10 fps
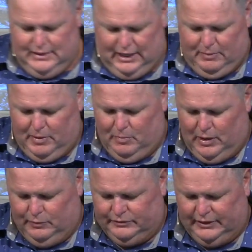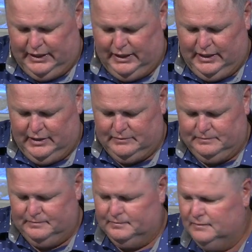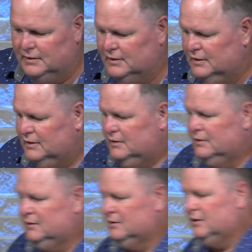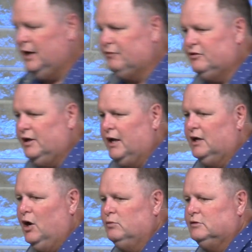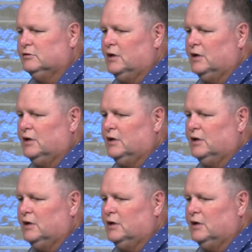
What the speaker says: I remember I was at a FCA coaches